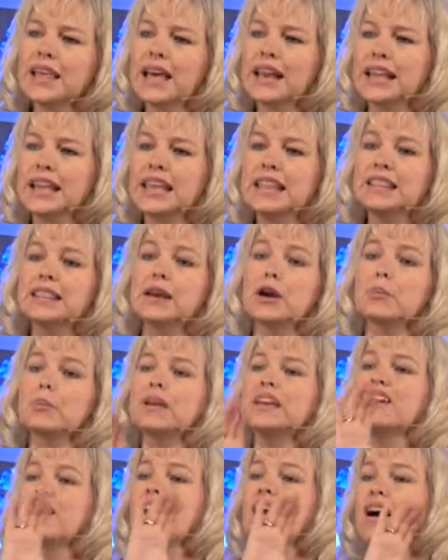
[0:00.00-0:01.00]
that in there
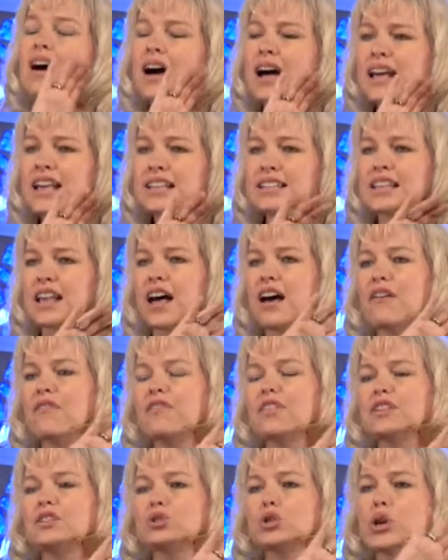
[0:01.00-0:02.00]
because
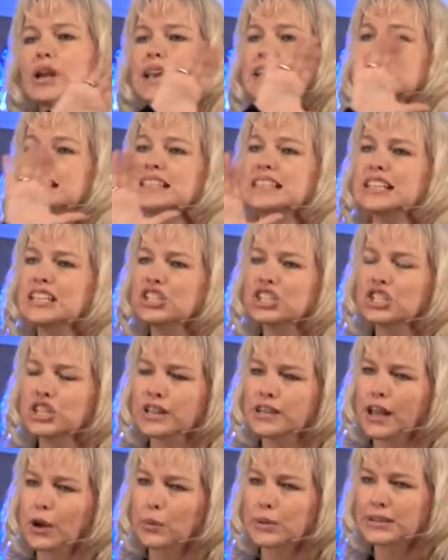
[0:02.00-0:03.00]
of the
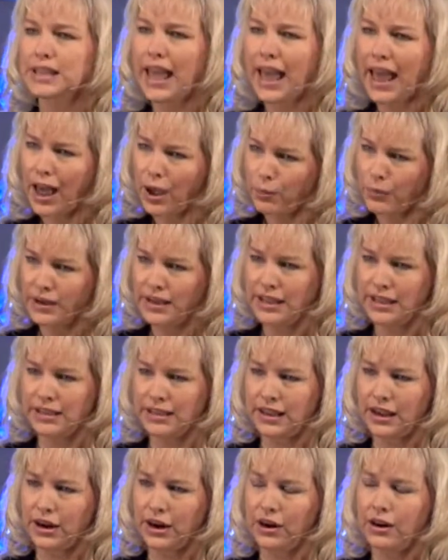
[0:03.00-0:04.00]
transition that was happening
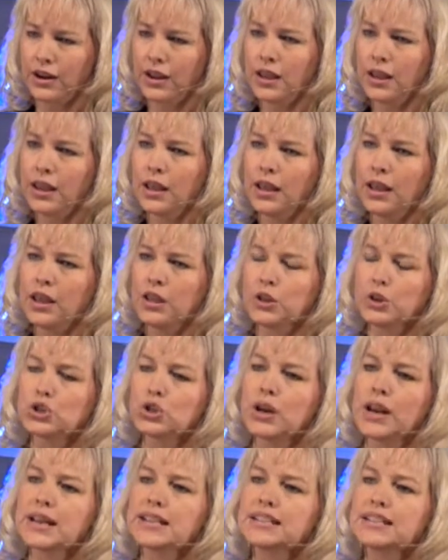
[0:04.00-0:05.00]
there. The
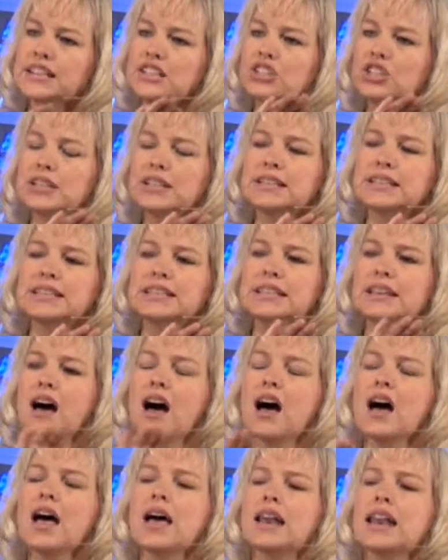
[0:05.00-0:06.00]
transition it's
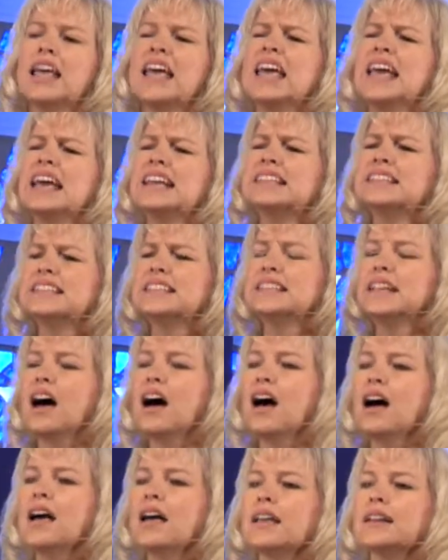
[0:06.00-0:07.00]

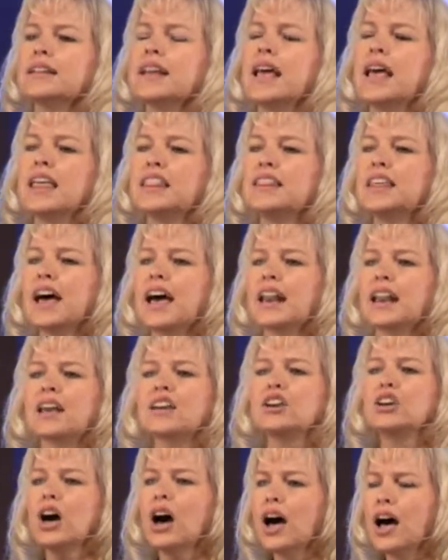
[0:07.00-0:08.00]
not
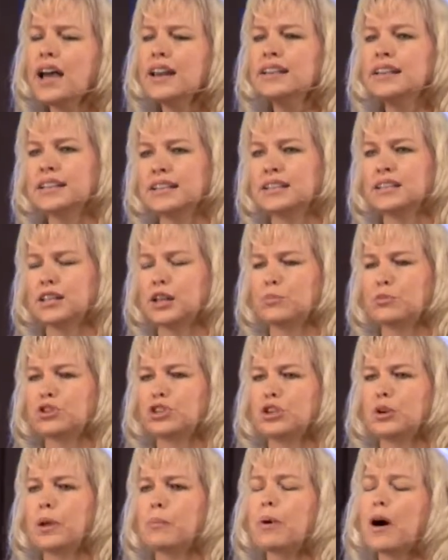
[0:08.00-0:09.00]
that God condemns
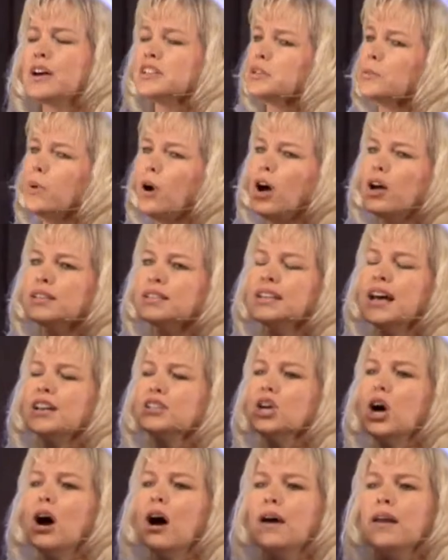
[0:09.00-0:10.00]
you. And Apostle Paul's not
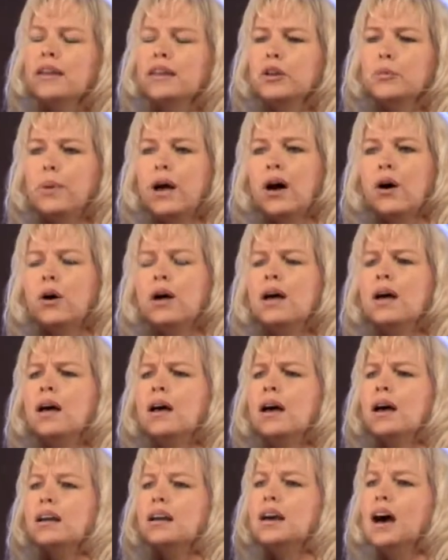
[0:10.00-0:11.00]
talking about
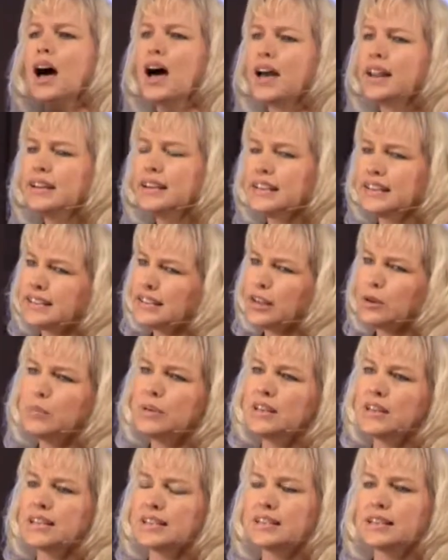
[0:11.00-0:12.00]
God
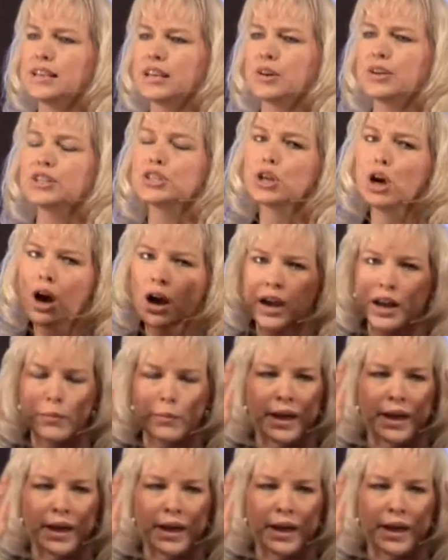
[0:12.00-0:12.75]
condemning us here. He's talking